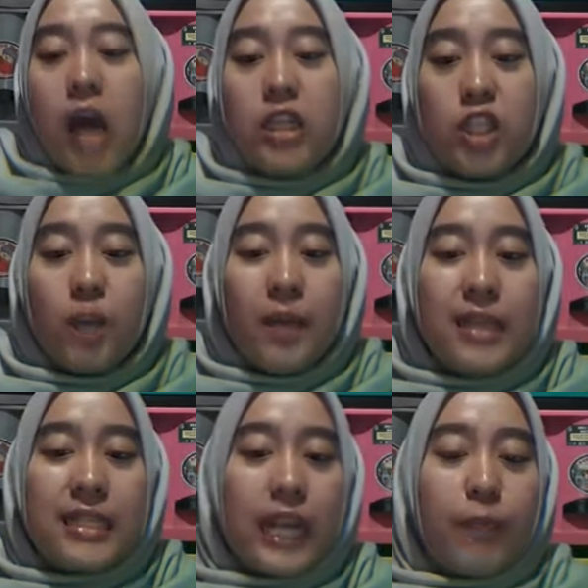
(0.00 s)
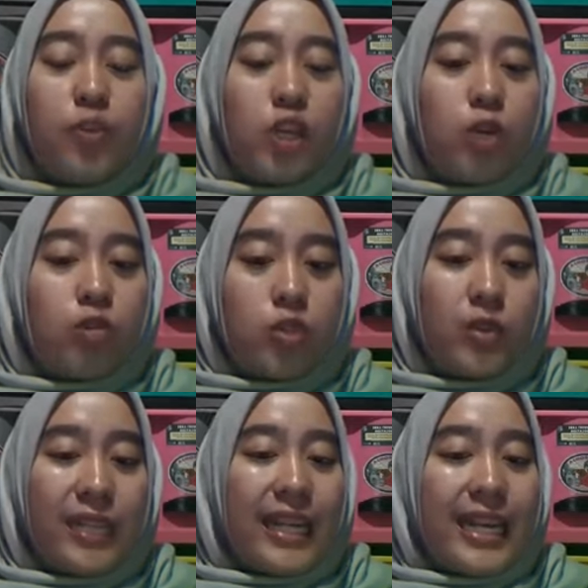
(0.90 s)
Job description
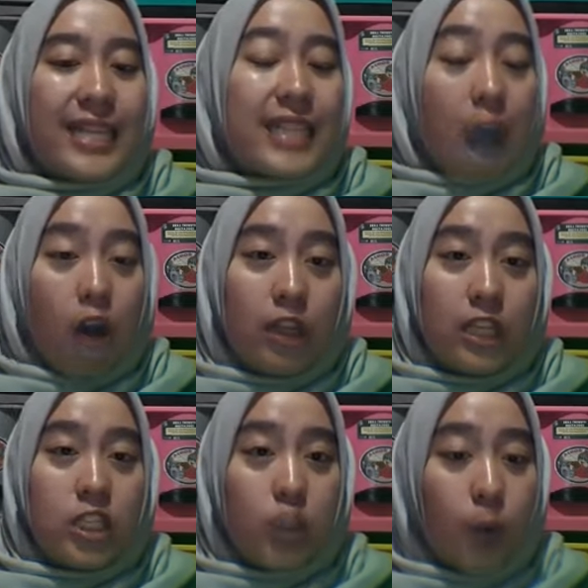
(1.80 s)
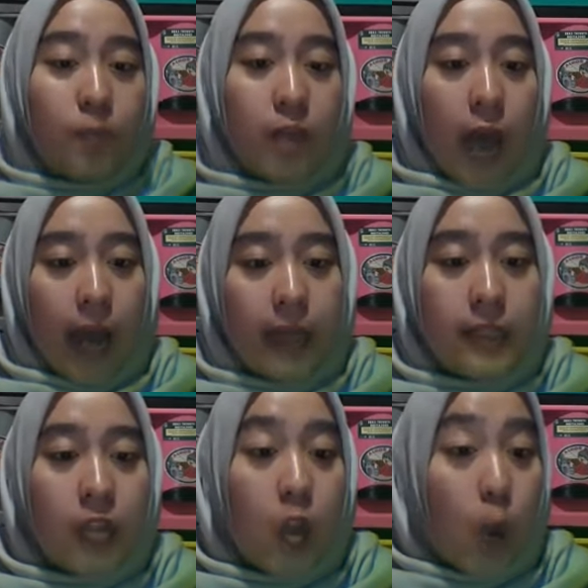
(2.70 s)
usually lists out the job title,
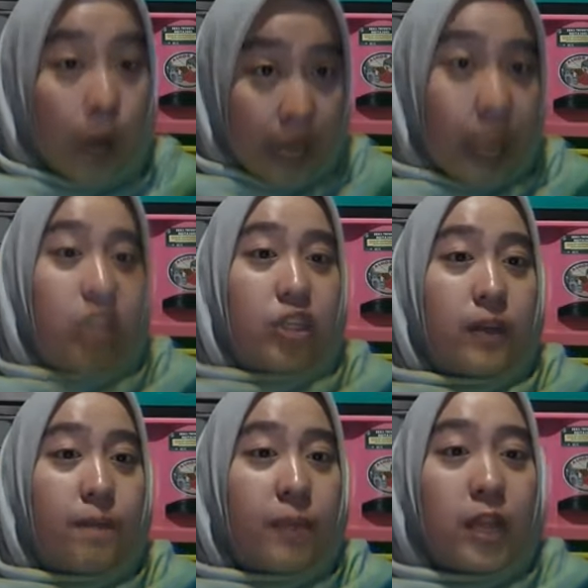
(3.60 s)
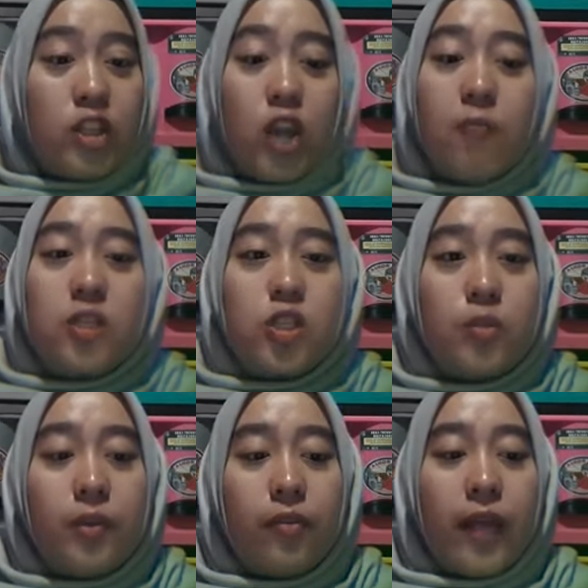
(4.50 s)
location, job
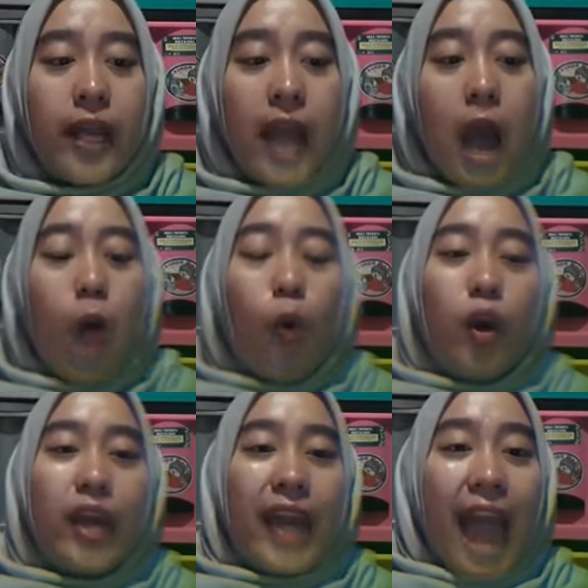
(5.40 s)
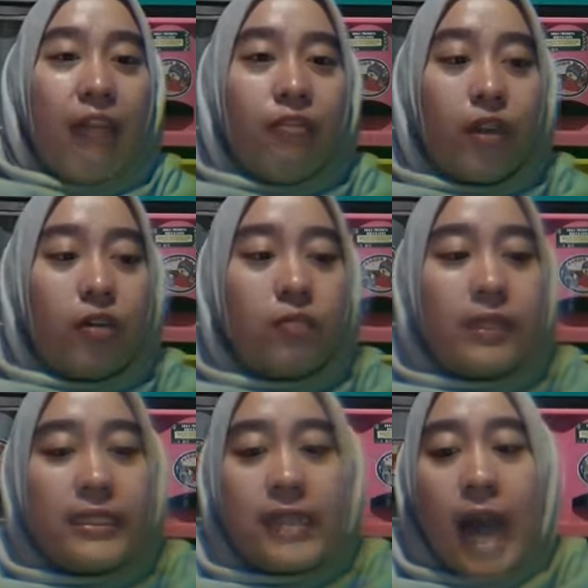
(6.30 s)
summary, working
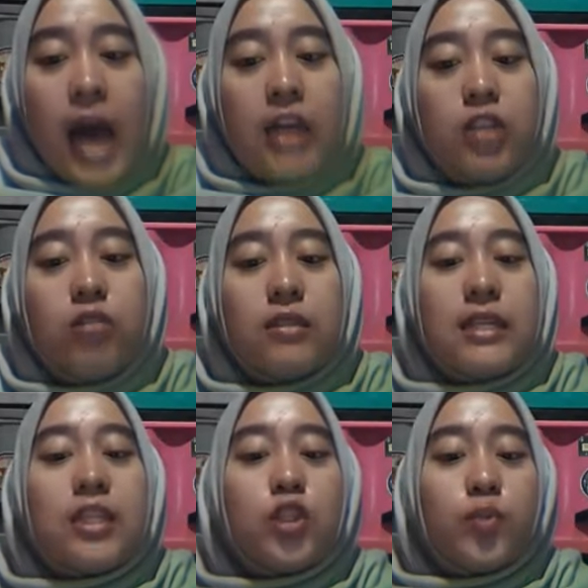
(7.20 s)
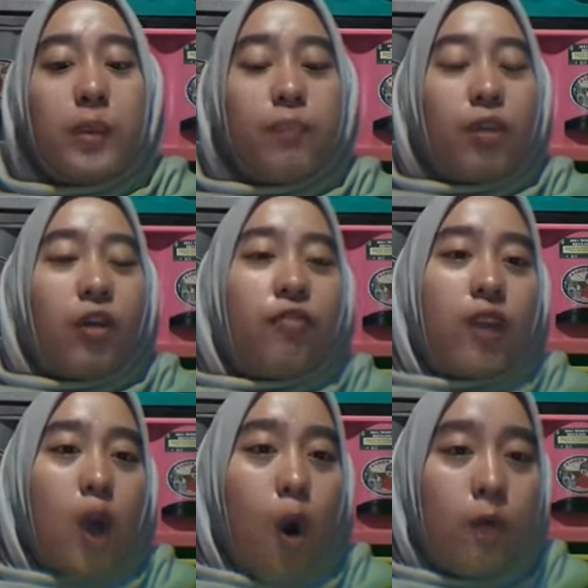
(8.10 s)
environment, duties to be
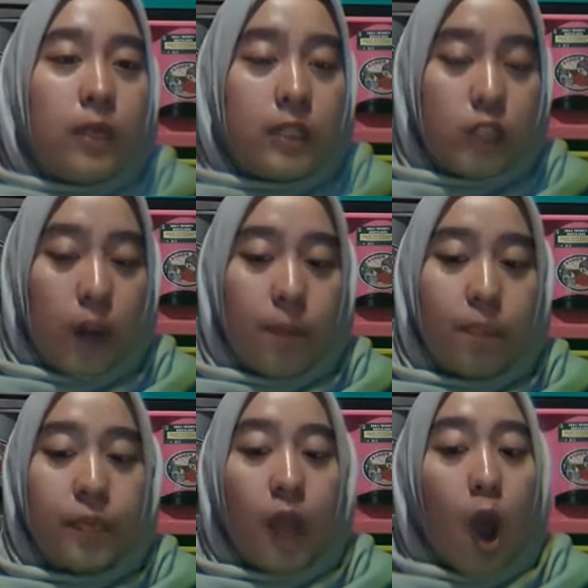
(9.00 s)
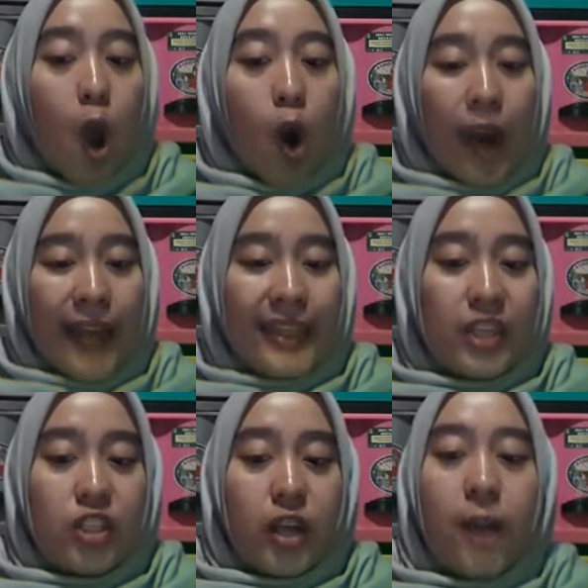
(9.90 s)
performed on the job, or
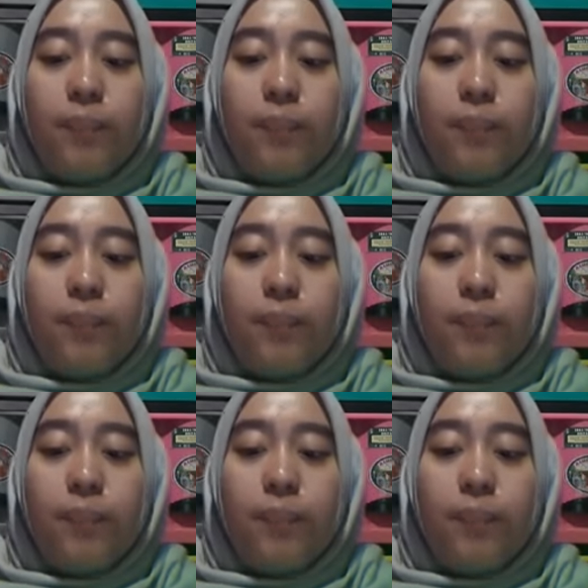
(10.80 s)
etc.